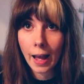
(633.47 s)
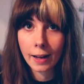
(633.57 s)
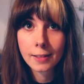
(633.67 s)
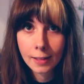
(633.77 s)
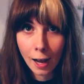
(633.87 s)

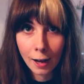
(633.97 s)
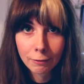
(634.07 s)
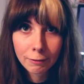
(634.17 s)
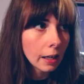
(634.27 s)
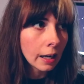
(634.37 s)
and
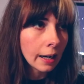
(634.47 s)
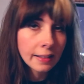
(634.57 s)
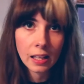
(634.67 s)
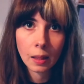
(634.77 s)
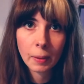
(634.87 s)
stuff.
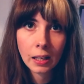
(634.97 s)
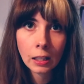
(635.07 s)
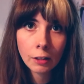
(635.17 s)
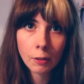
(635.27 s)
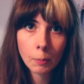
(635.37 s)
And at the
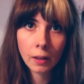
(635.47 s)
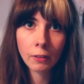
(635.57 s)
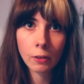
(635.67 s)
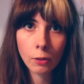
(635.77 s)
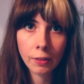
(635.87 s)
beginning of the
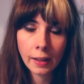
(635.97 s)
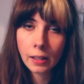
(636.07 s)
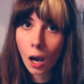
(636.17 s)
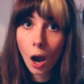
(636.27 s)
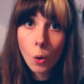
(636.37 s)
month you
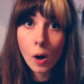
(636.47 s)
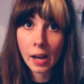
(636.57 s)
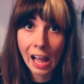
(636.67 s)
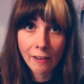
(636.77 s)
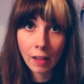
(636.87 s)
think, oh,
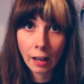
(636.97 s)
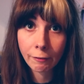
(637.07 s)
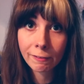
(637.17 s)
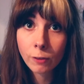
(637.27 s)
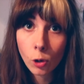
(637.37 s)
I have
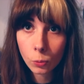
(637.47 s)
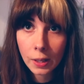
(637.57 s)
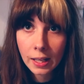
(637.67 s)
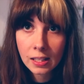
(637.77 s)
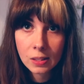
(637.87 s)
like 4
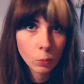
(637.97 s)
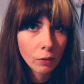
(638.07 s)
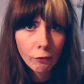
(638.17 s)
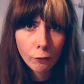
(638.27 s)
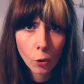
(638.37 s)
weeks
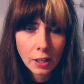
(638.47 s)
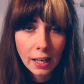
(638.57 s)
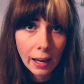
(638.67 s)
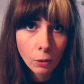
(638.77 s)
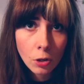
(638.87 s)
with
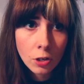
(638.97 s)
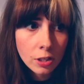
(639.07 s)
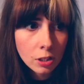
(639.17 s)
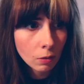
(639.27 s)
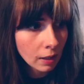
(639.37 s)
40
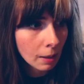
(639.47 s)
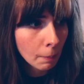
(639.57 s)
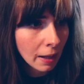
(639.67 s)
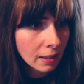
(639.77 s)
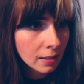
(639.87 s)
hours, so
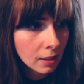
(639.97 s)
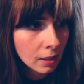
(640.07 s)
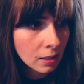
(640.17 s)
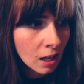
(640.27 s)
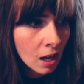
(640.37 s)
that makes
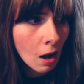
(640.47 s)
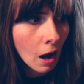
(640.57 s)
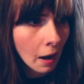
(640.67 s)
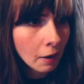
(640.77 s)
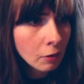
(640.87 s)
it
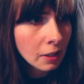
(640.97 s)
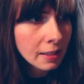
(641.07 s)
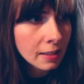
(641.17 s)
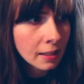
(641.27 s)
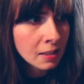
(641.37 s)

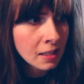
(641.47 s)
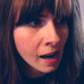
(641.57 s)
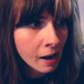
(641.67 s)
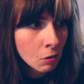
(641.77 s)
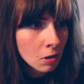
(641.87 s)

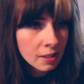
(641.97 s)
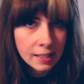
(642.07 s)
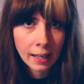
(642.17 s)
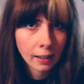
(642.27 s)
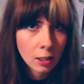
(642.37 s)
160 hours
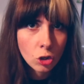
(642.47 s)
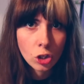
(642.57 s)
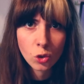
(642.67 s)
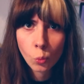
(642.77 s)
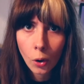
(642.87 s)
that I can
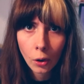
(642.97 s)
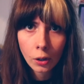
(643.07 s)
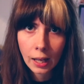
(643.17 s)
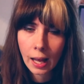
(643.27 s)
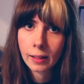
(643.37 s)
just
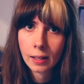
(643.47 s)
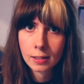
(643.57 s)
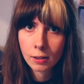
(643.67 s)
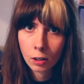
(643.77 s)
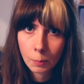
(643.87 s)
work, and
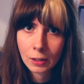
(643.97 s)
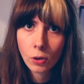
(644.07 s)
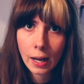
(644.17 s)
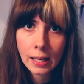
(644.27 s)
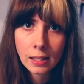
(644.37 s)
that's gonna be
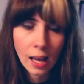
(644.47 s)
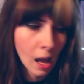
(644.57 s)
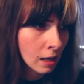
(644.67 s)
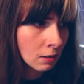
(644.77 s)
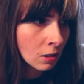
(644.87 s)
great.
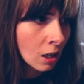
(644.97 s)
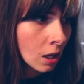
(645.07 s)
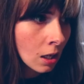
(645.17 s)
And